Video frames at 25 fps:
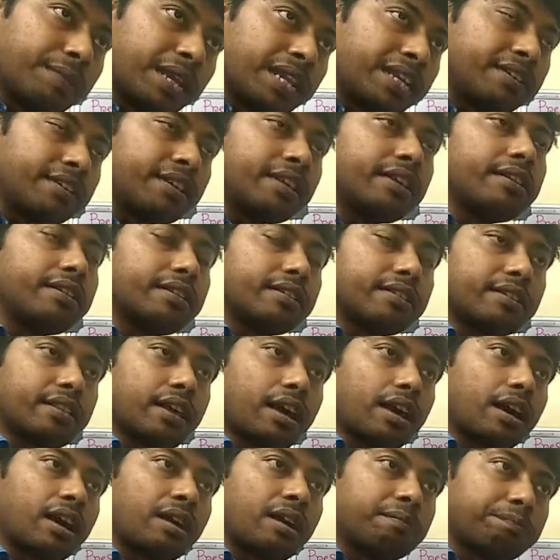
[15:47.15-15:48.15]
maintain
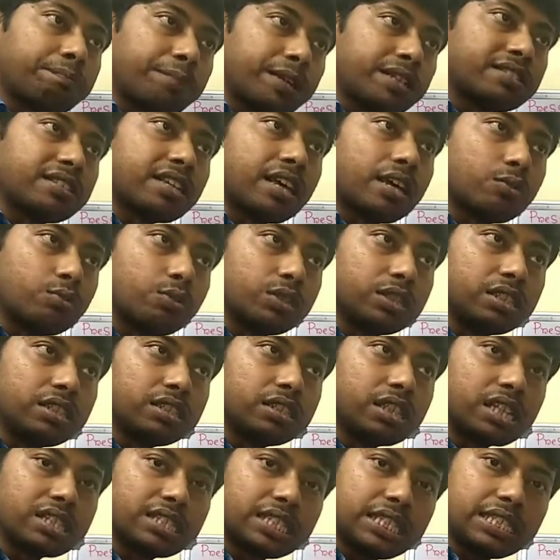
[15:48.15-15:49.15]
the pressure
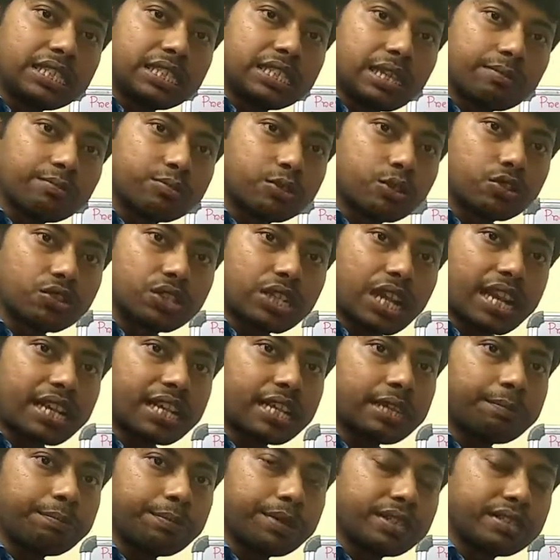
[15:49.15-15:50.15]
within the system. So
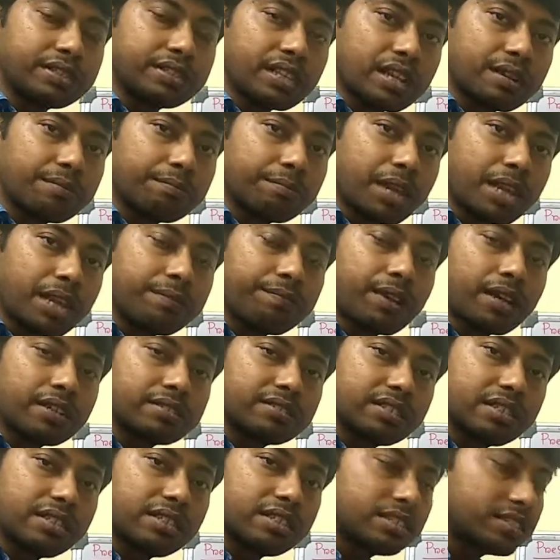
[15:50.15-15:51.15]
static pressure main
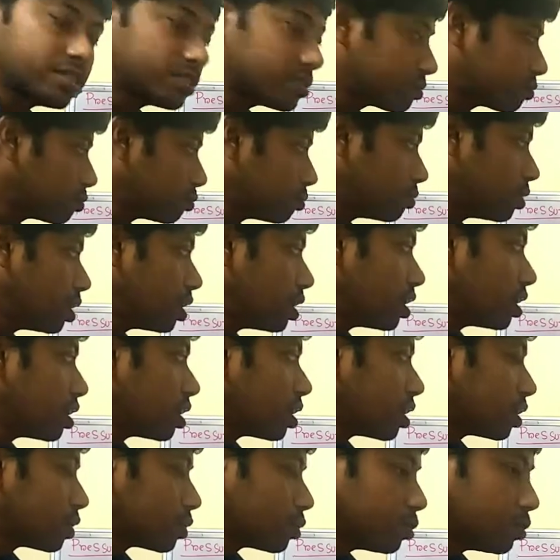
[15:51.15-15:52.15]
function is
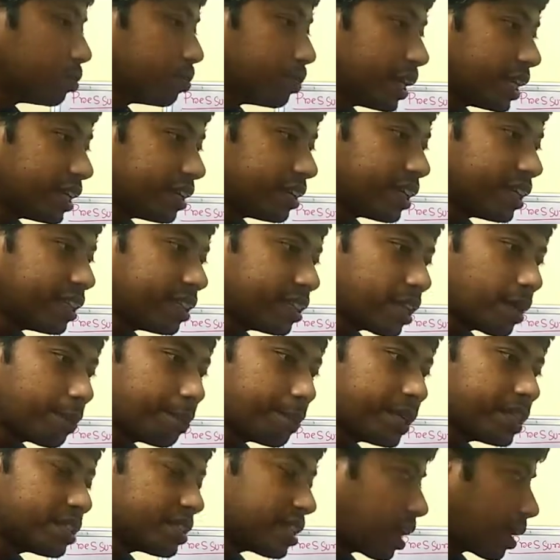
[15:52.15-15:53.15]
to maintain the
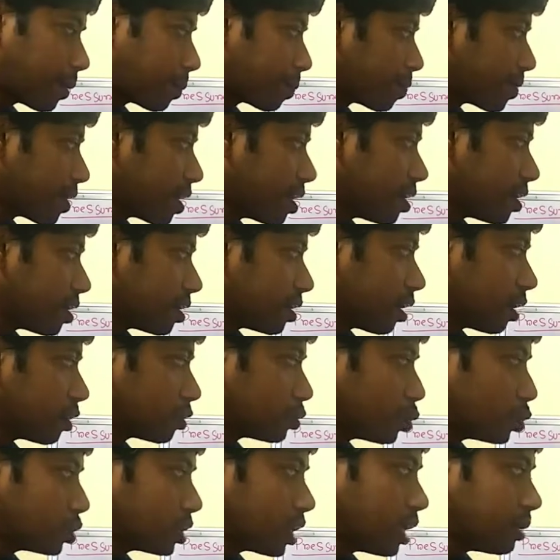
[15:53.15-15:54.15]
pressure.
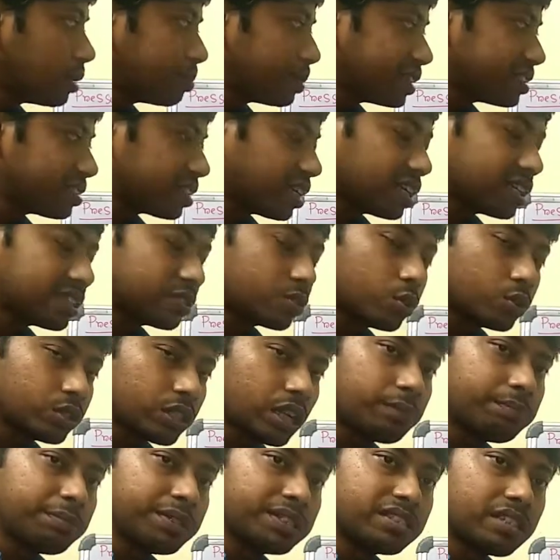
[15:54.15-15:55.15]
Now total
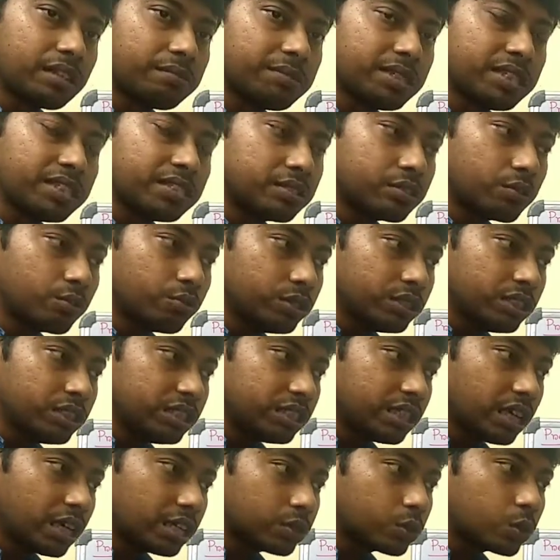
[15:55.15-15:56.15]
pressure means
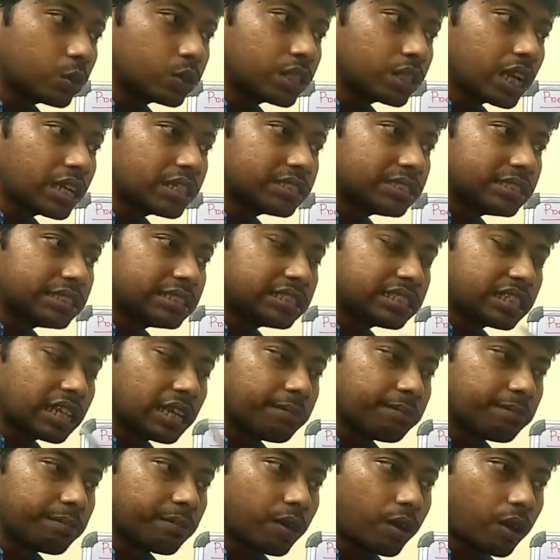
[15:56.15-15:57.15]
within the total
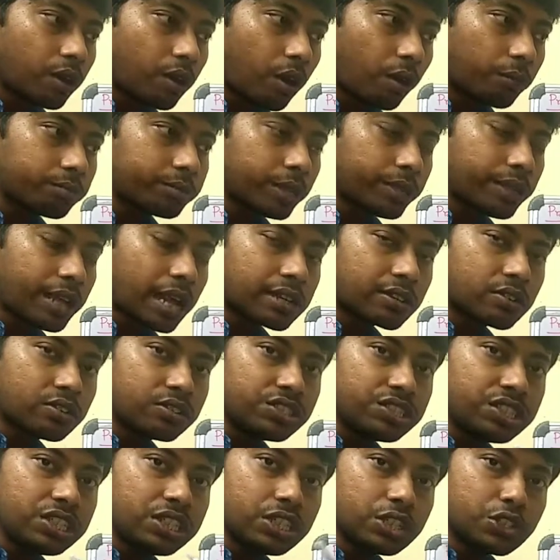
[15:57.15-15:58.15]
system of the air
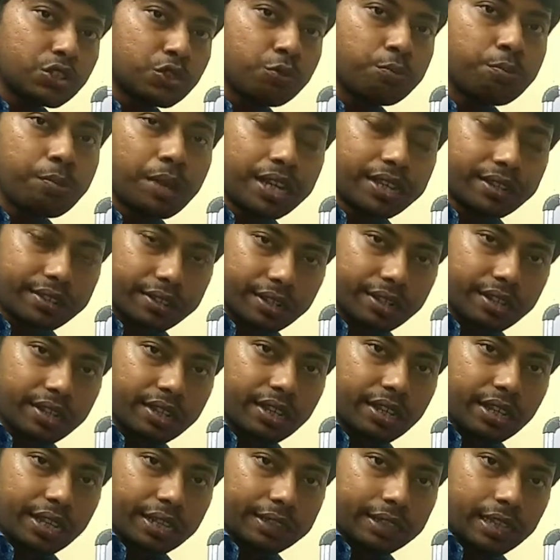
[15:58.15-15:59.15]
conditioning equipment,
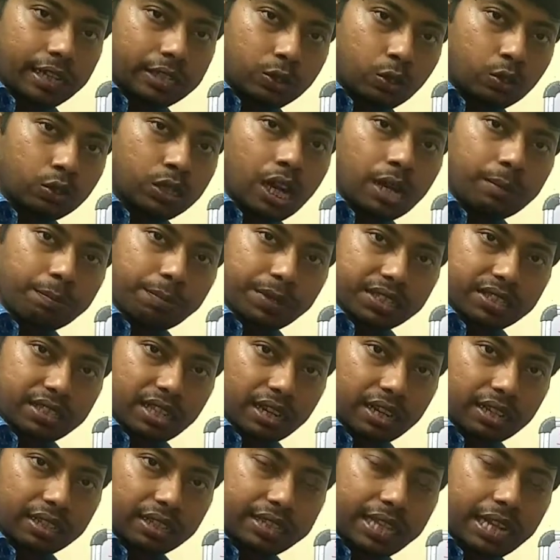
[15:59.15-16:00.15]
the total
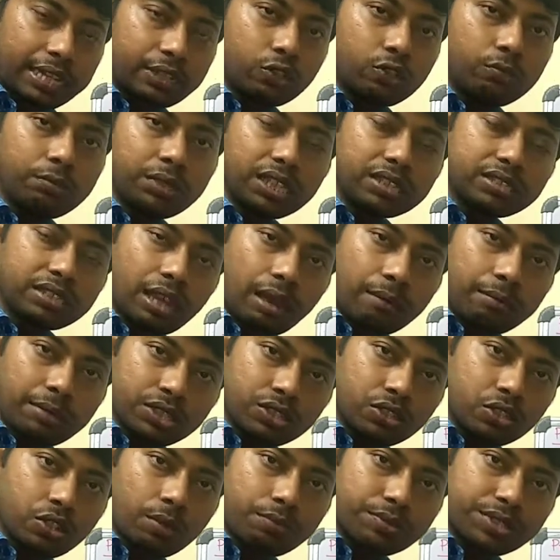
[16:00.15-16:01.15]
pressure, that will be the
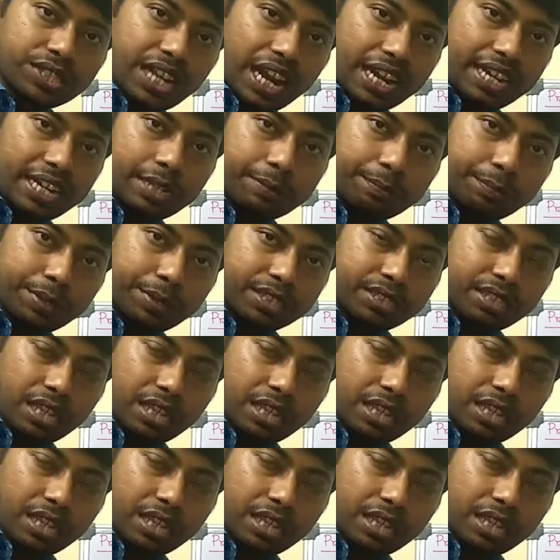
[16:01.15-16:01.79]
summation of static